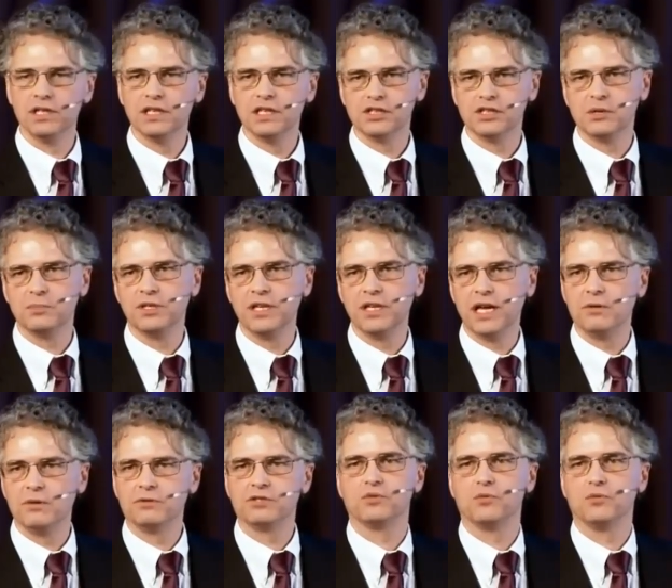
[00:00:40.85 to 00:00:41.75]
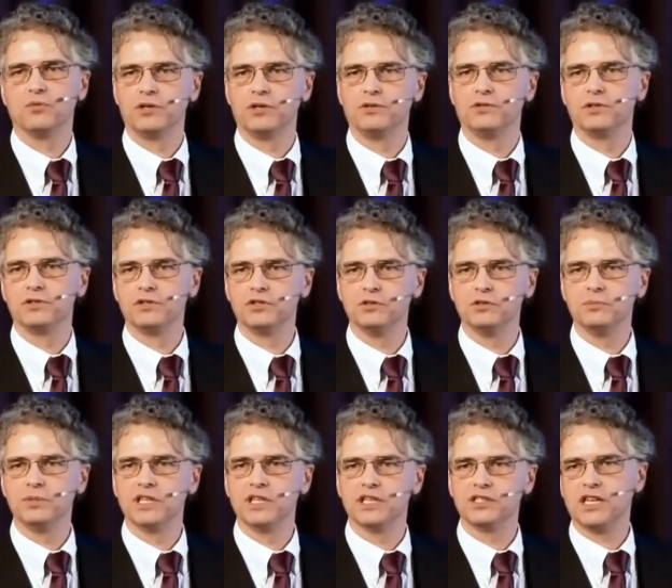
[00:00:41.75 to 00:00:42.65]
He said, but now it's a one or a two
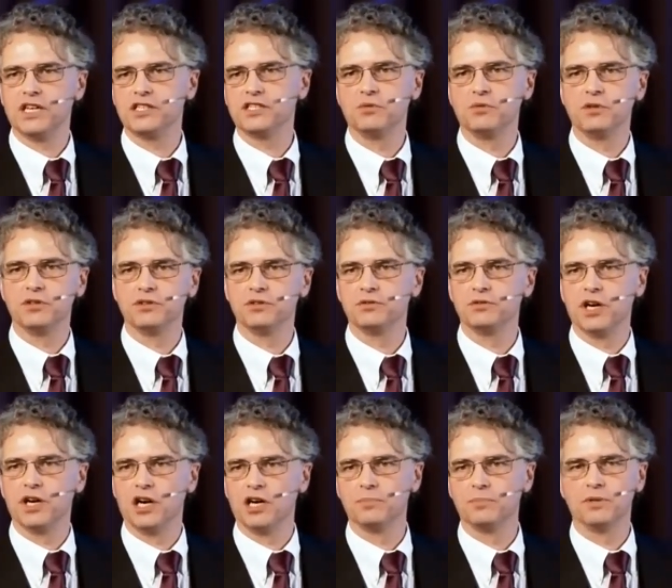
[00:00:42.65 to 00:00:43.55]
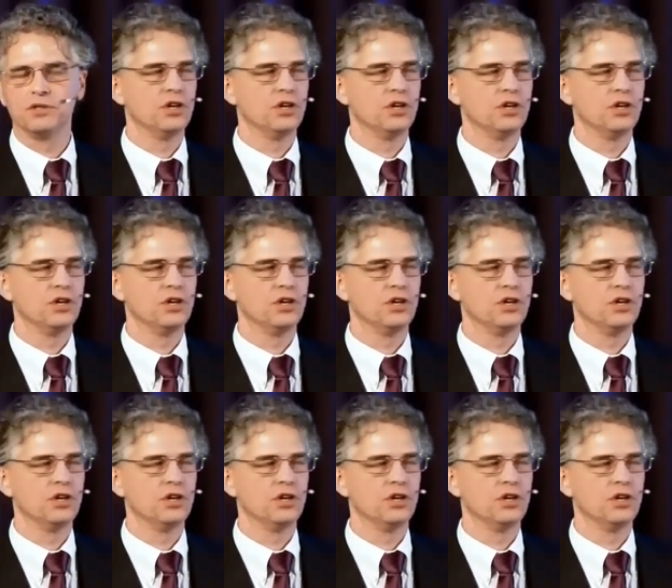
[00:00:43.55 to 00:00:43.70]
because as he went through DARPA,